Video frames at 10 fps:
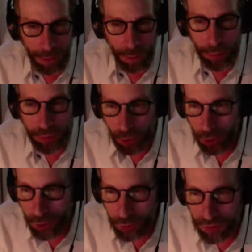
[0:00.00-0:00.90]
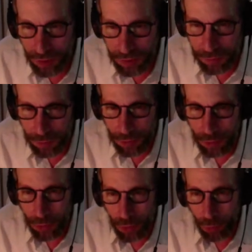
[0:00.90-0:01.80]
But the good news is
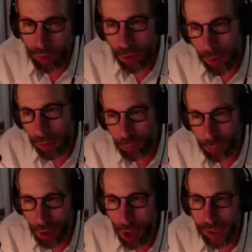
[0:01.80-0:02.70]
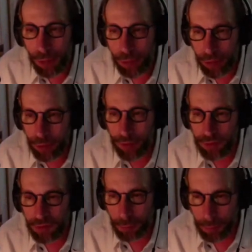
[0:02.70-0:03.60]
we don't have to rely on
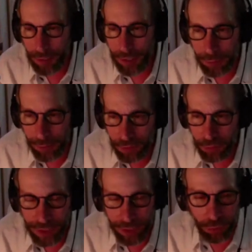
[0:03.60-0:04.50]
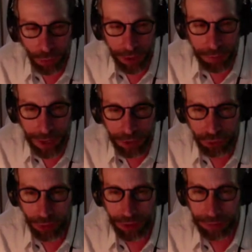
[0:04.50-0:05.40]
theorists to predict things. We can try and
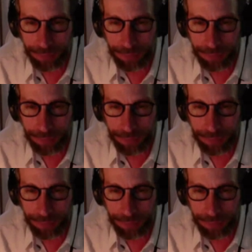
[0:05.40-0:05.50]
measure it.